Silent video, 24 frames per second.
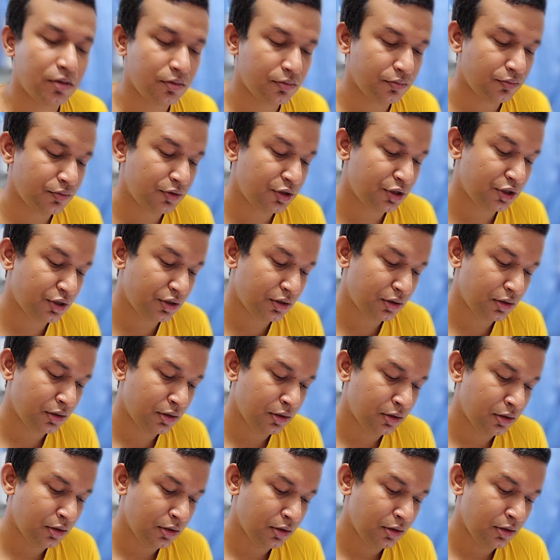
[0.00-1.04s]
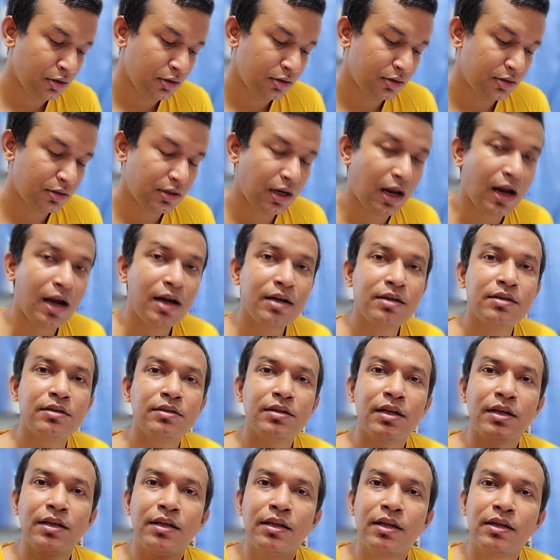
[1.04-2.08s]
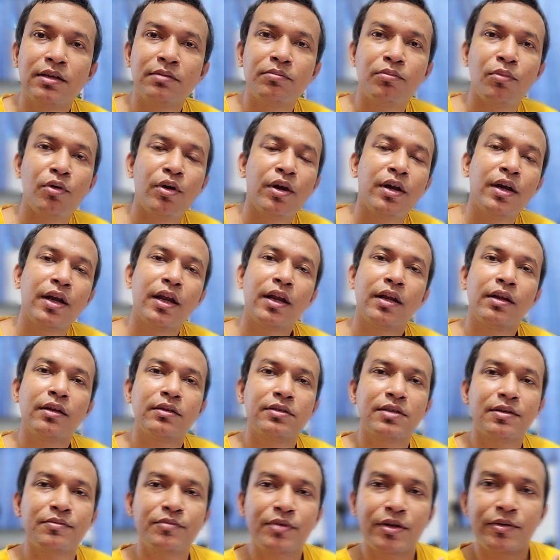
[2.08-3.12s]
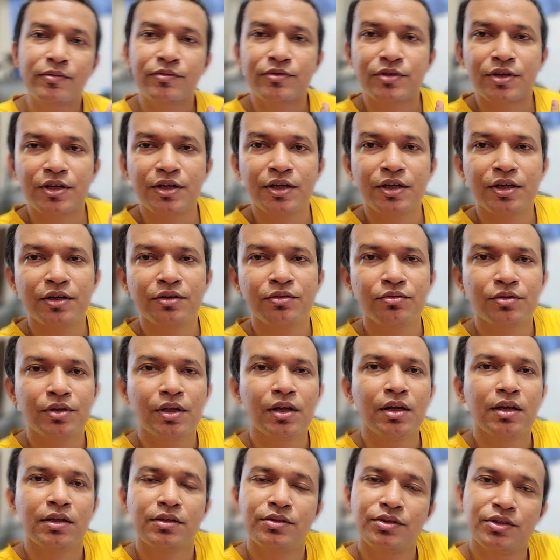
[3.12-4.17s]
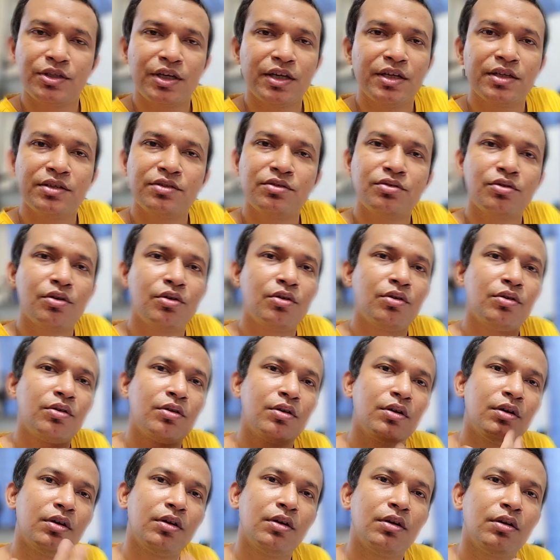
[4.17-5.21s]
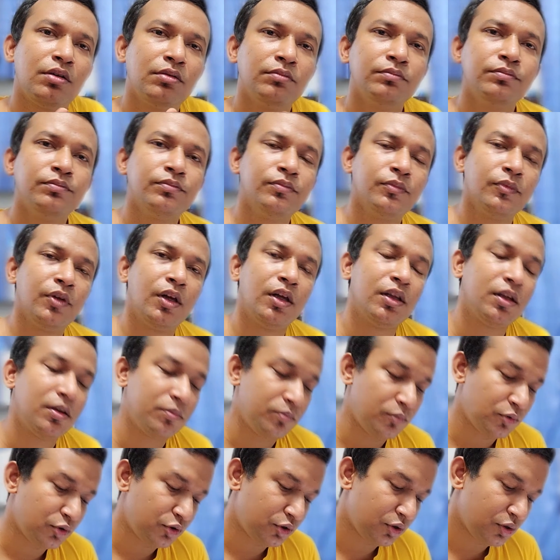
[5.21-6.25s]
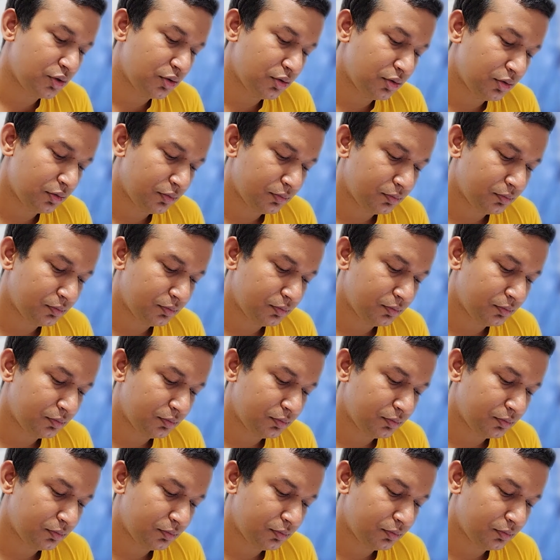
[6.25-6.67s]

which starts at that point and sometimes radiate to the chest or other portions.